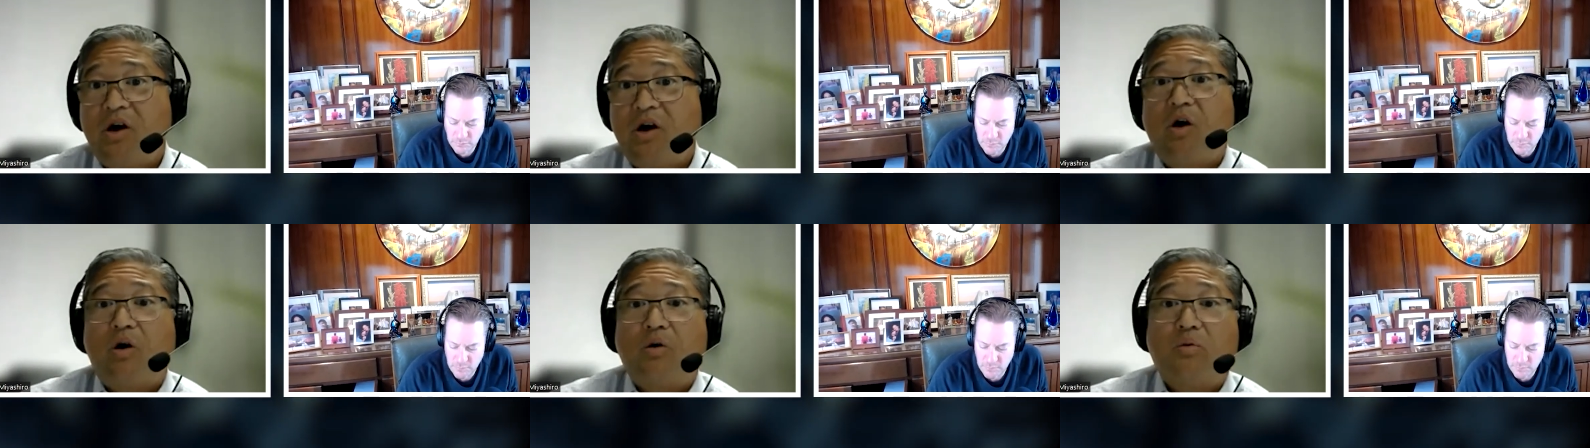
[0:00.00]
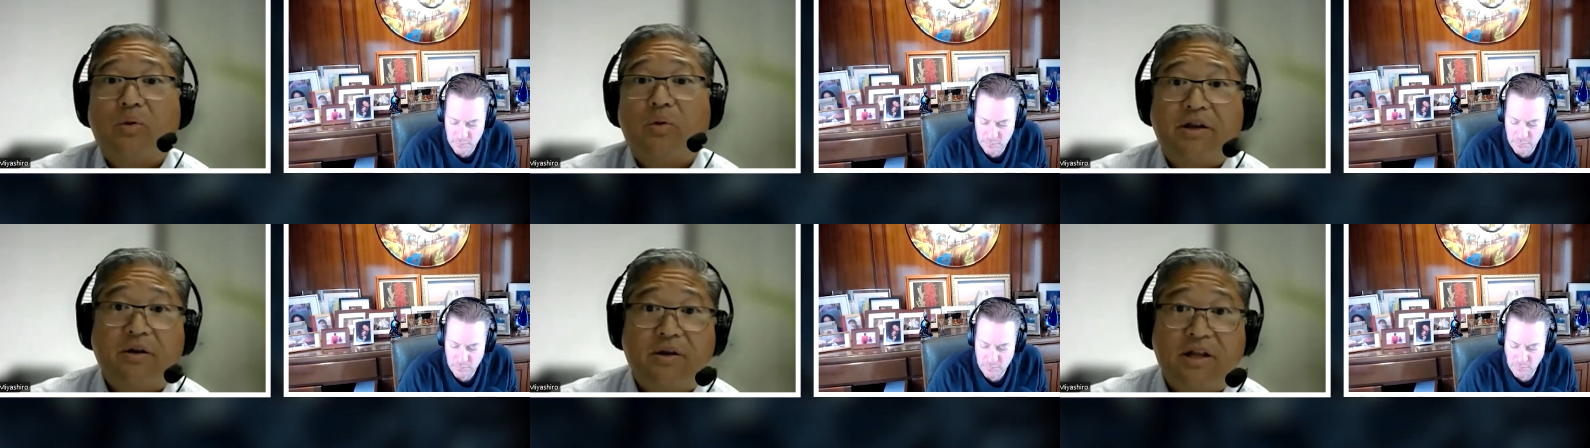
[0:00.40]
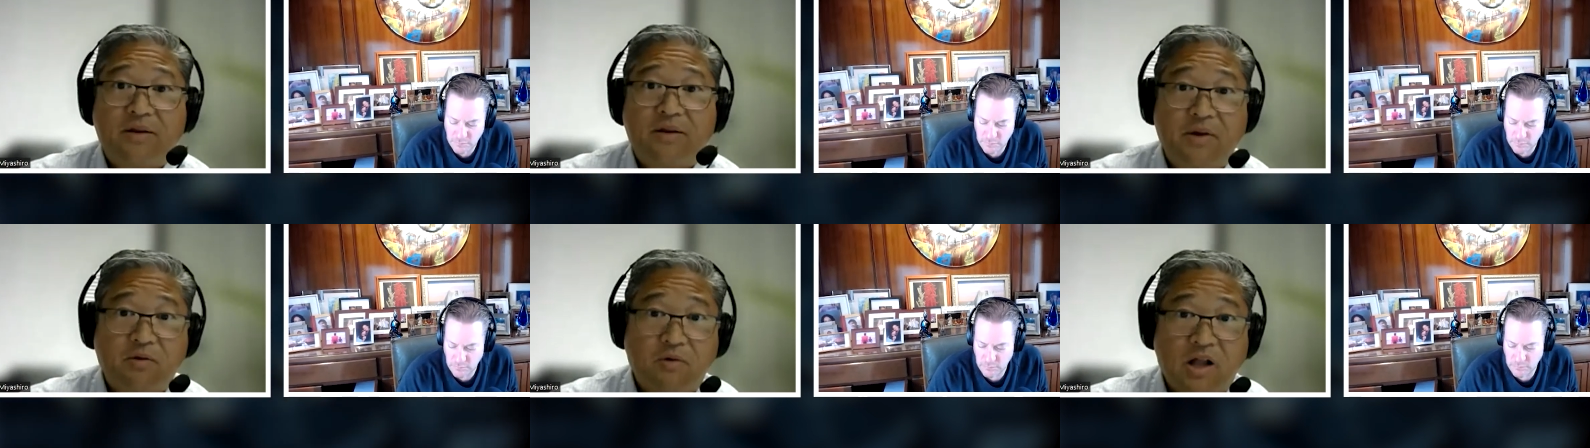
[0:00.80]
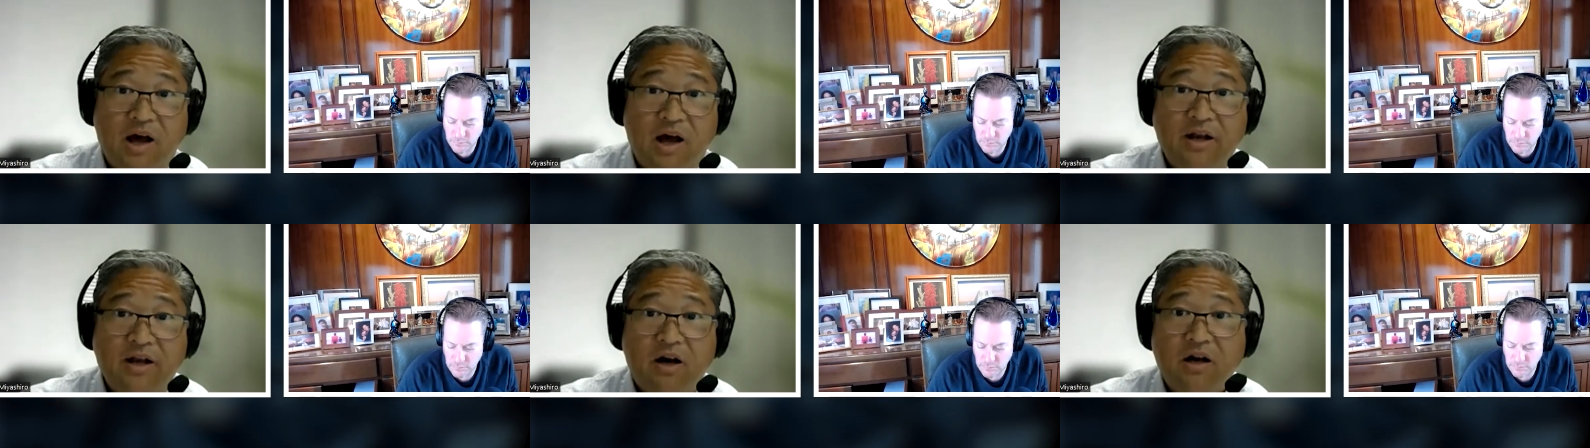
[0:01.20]
Speaker 1: or when you need to be
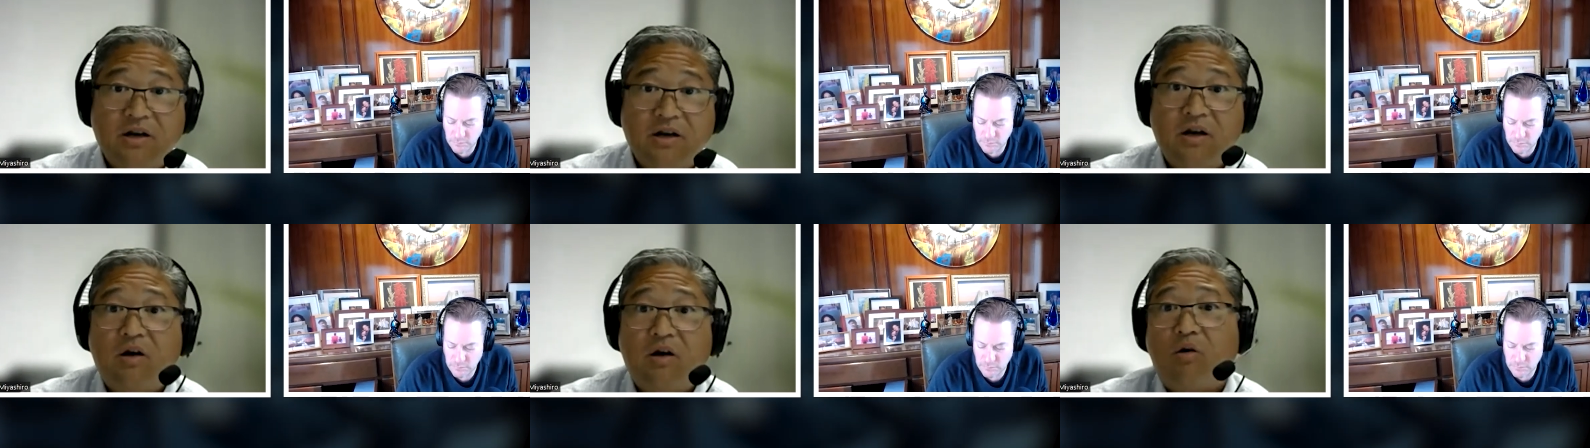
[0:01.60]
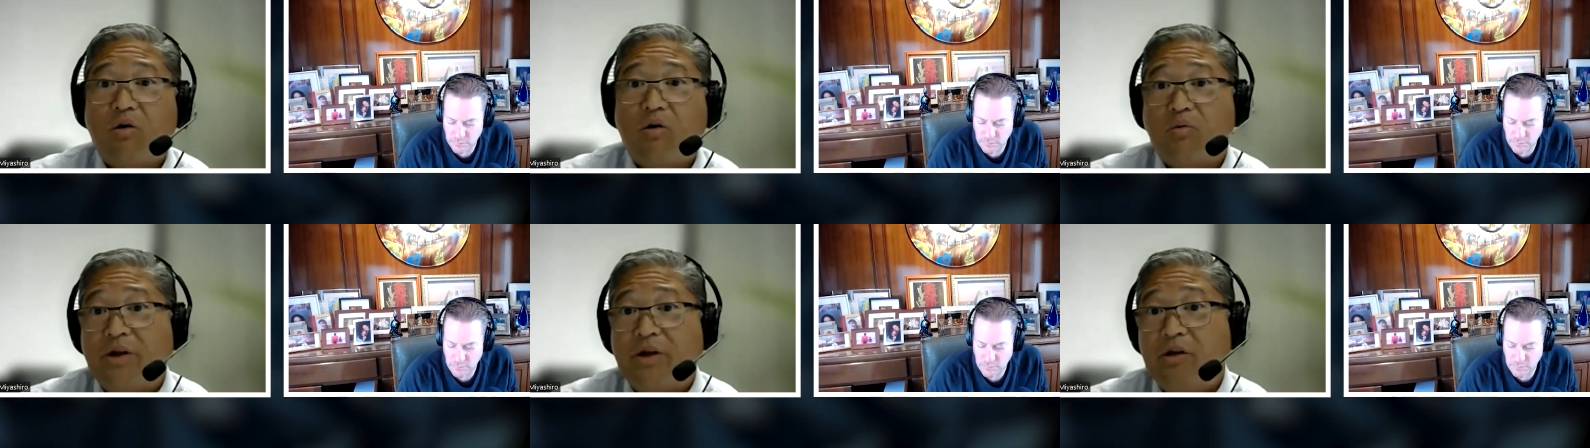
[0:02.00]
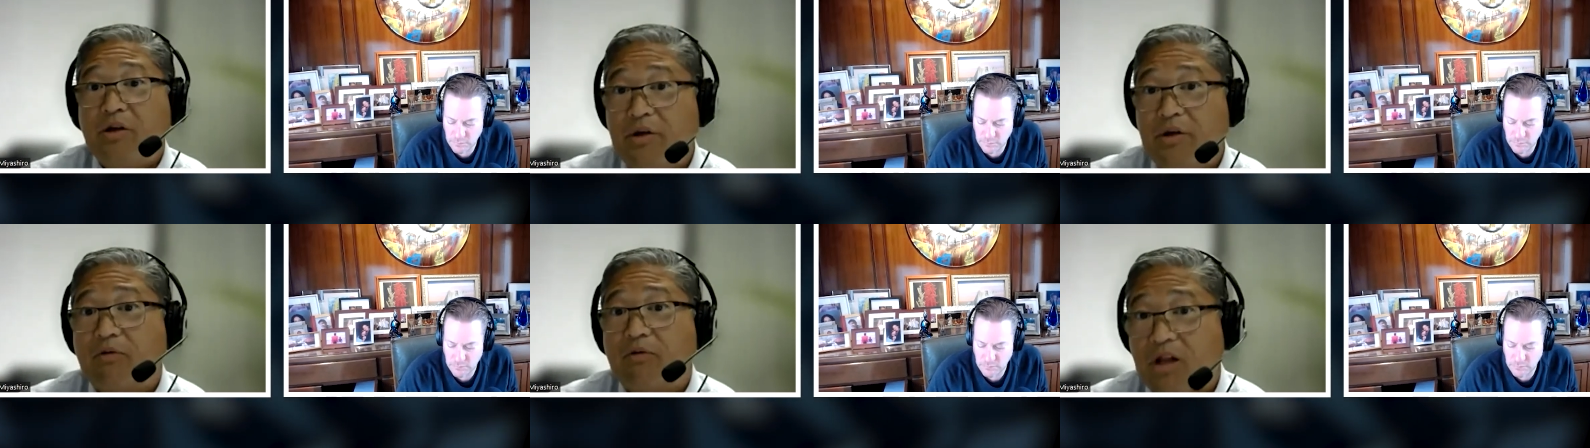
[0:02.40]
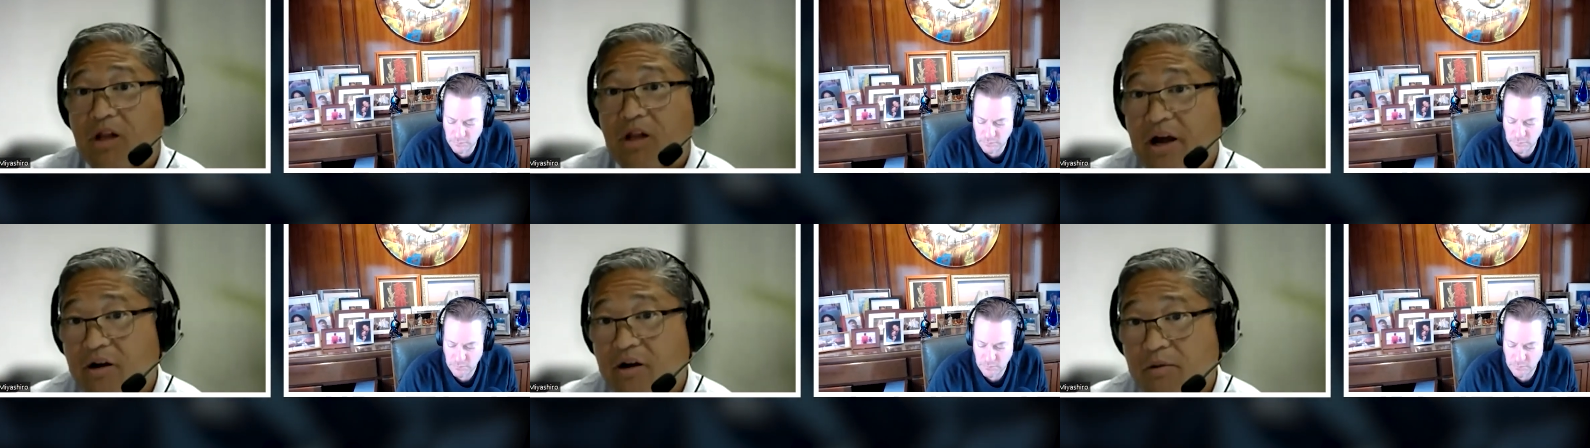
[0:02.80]
relied on or when you need to
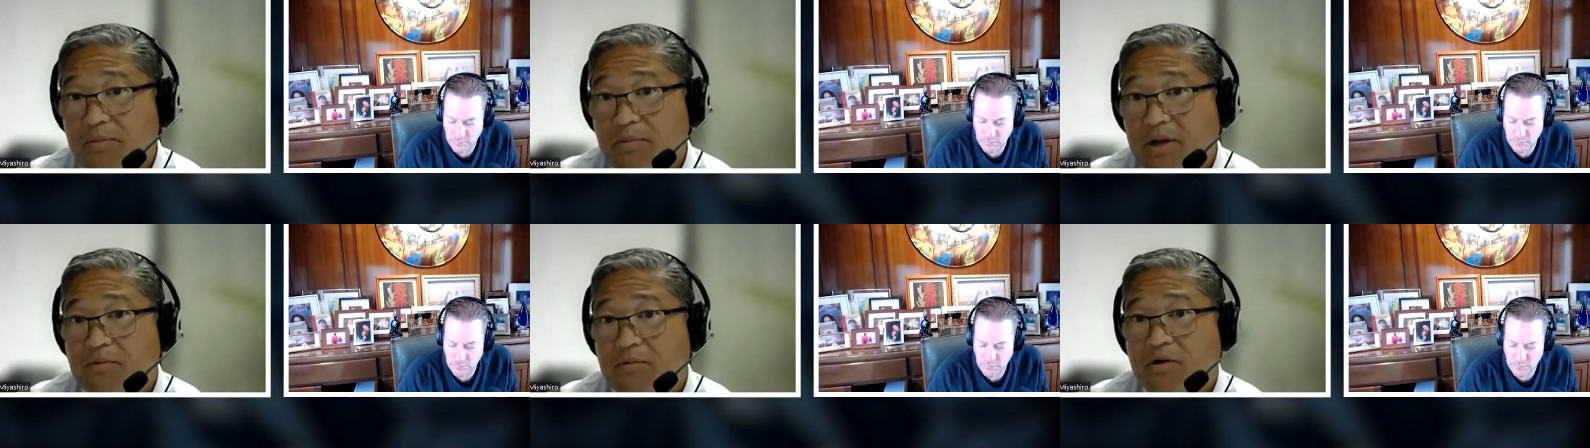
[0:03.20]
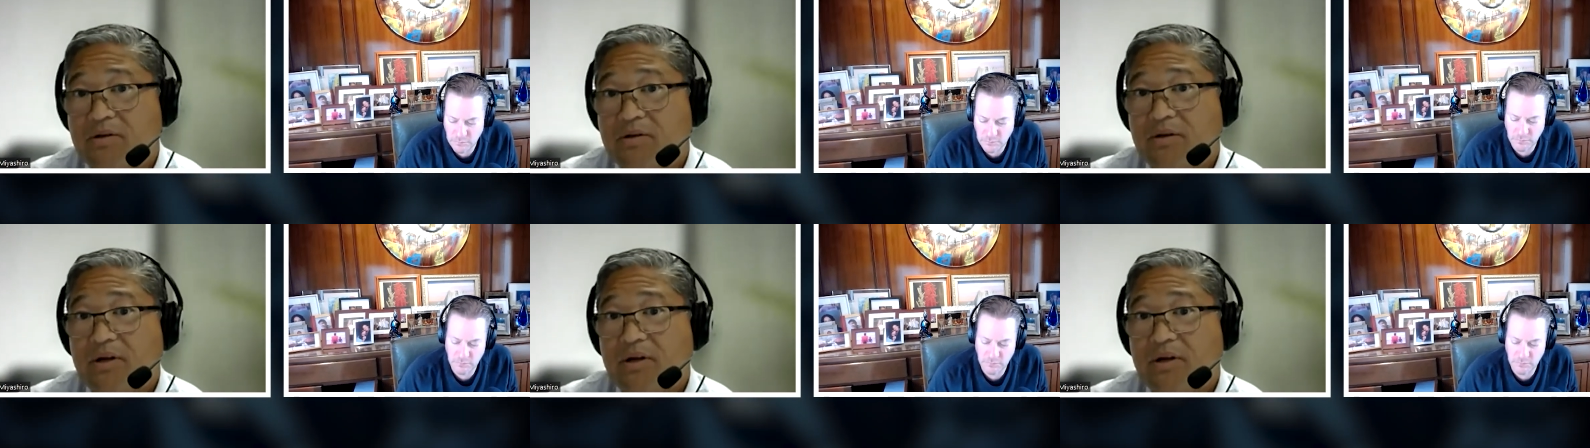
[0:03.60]
rely on other people